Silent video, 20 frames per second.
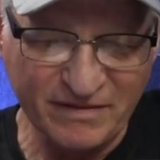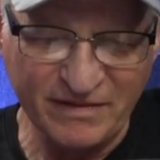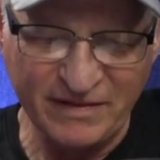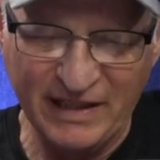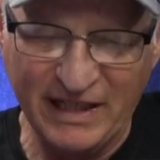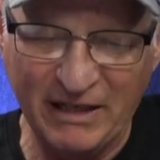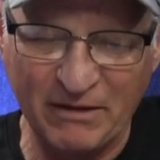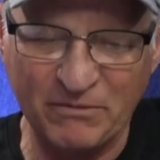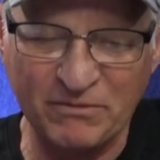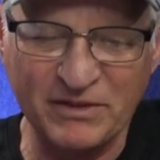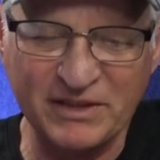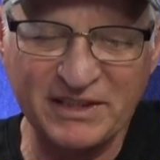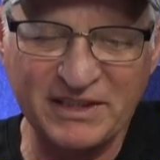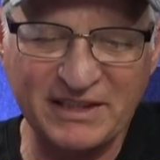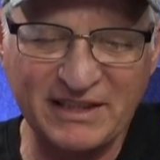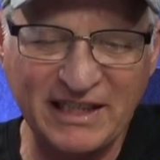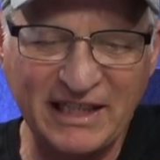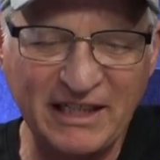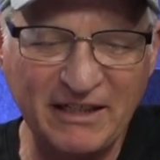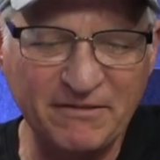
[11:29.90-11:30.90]
It
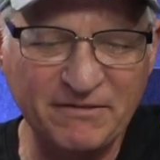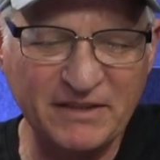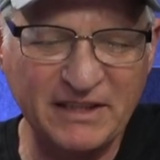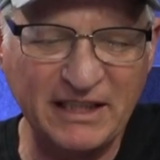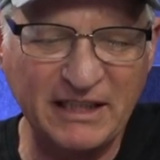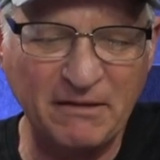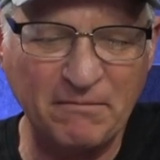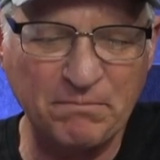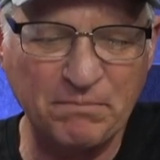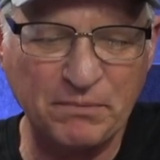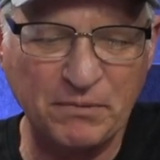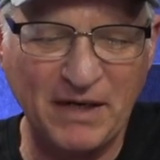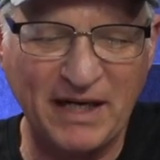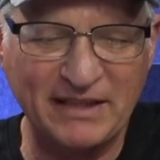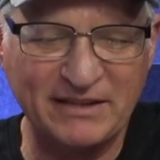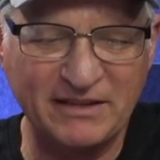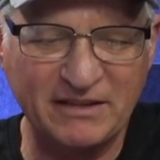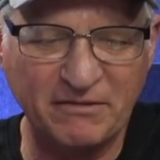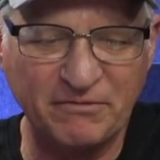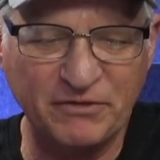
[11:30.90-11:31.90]
receives the
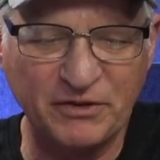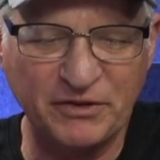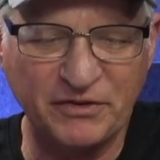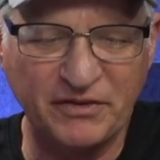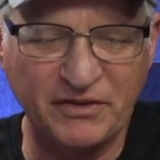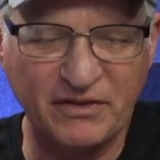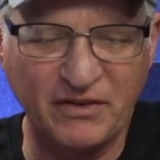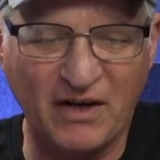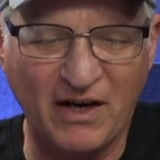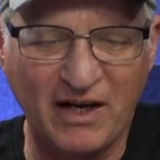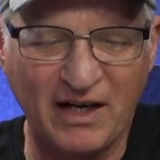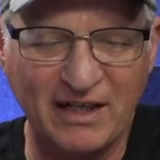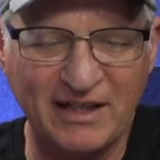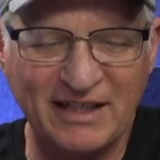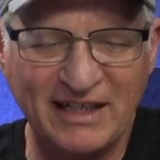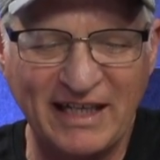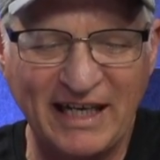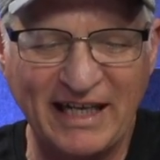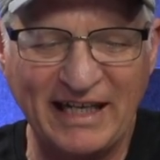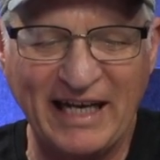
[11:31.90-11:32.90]
impress of your thought
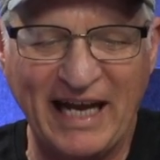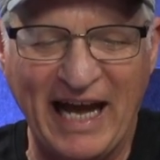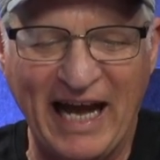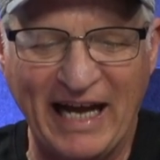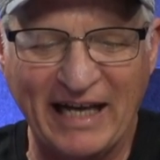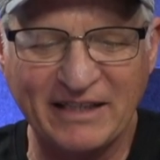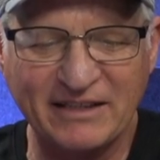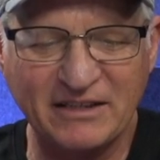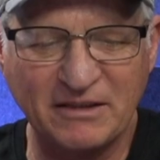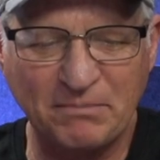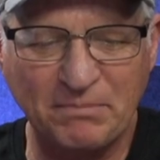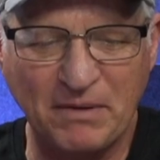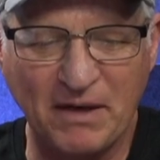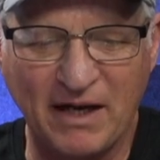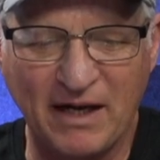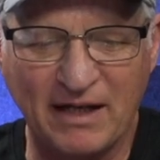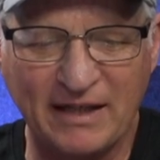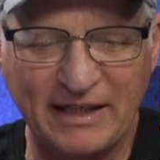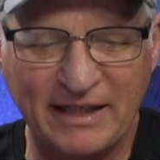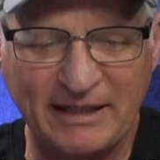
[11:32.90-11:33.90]
and acts
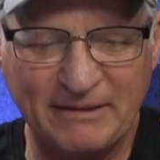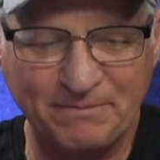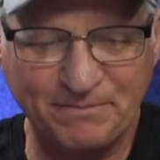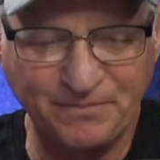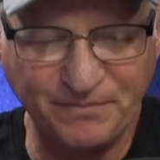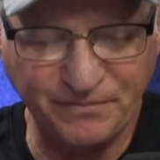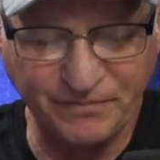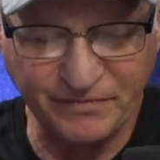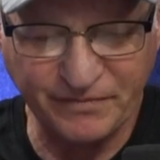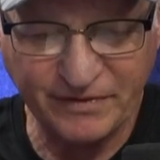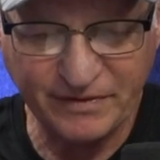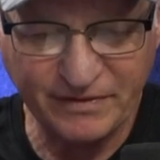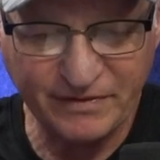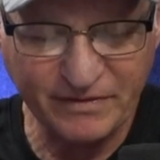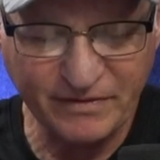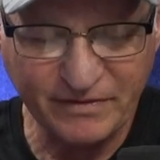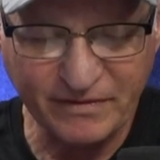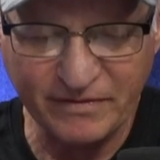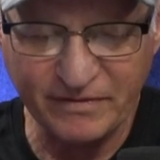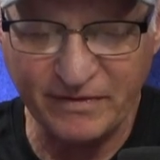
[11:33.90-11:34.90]
upon it.
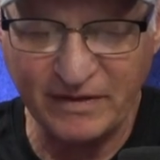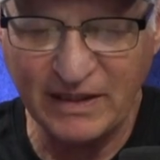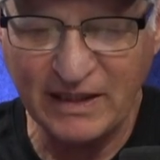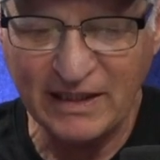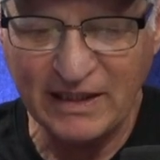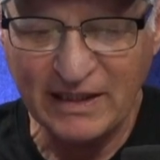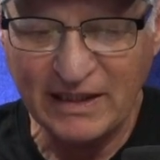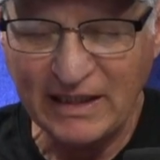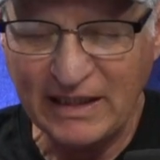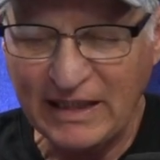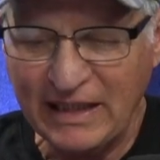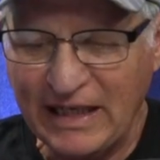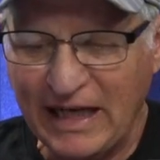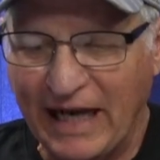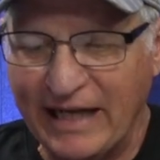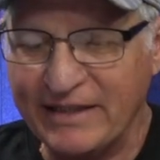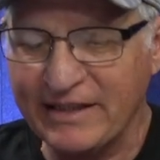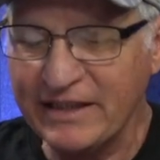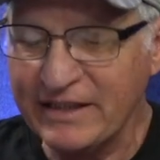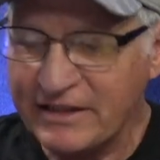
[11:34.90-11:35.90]
Nice.
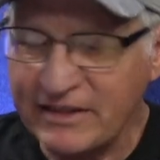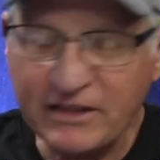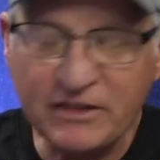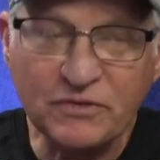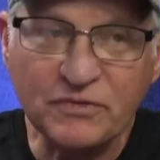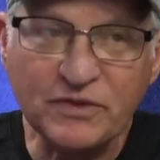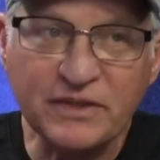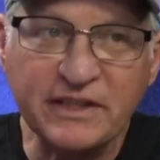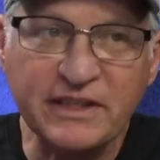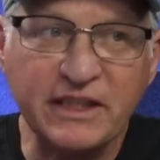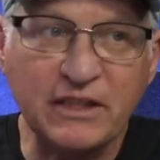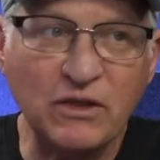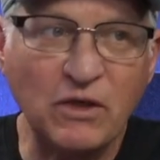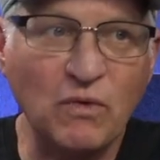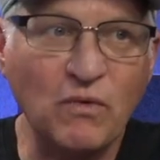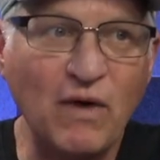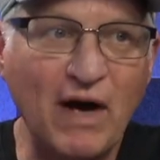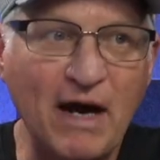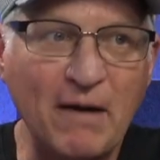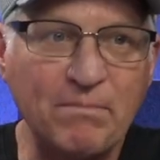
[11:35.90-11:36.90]
And this is really
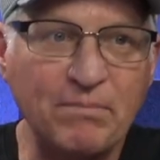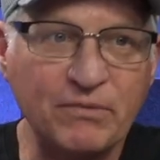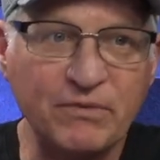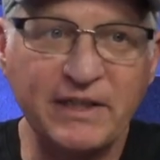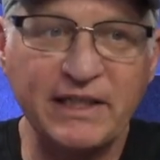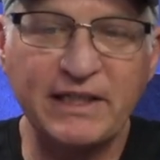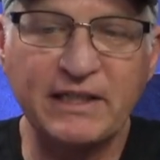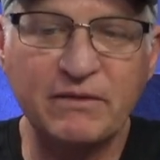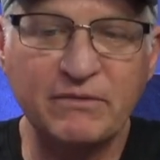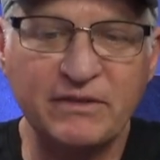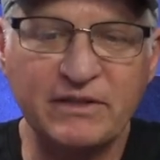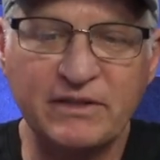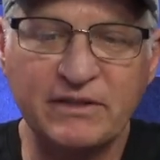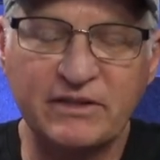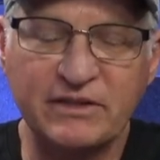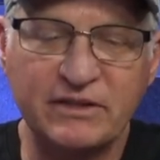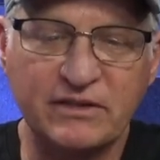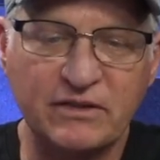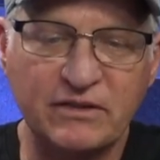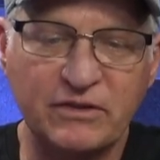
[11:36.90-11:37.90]
cooperating with the
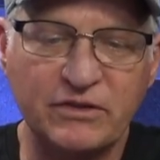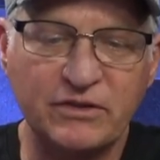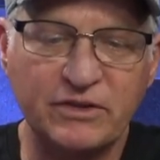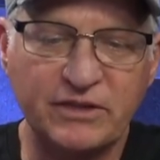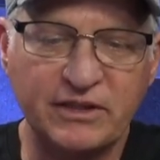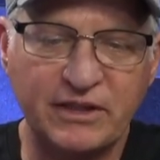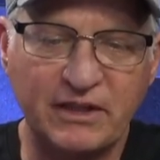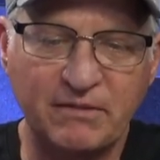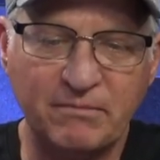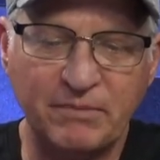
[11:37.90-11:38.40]
solution.